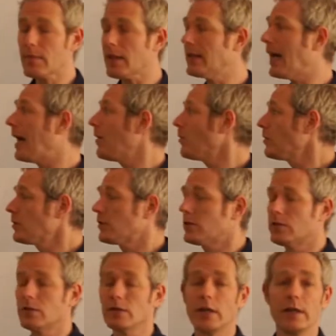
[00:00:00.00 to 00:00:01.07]
Now
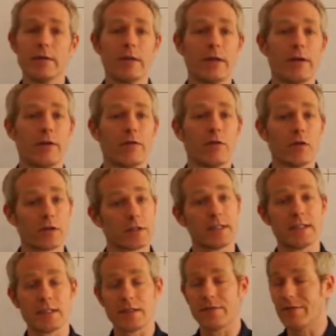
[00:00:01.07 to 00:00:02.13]
of course
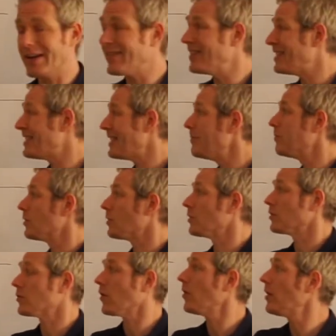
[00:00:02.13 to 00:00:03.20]
this is a very simple
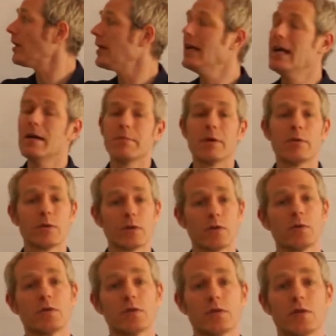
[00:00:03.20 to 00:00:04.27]
controller, but what I
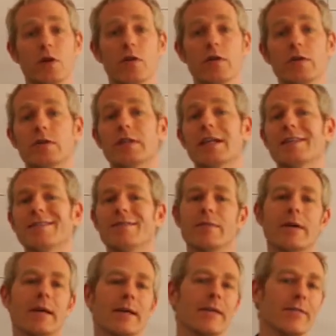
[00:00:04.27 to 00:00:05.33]
want to show you is that
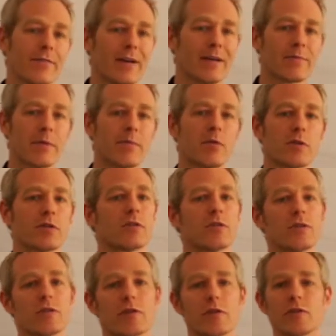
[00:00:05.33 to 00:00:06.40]
in fact proportional
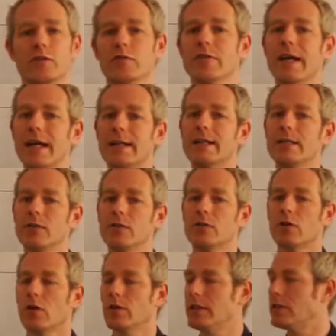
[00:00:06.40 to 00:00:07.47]
control is rarely used
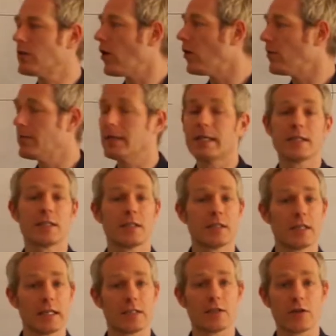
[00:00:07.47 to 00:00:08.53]
on its own because it
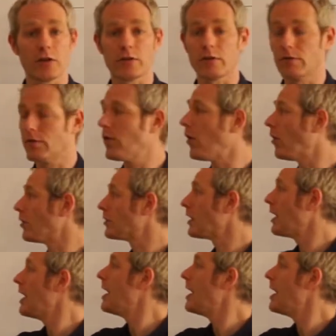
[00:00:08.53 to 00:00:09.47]
has certain flaws.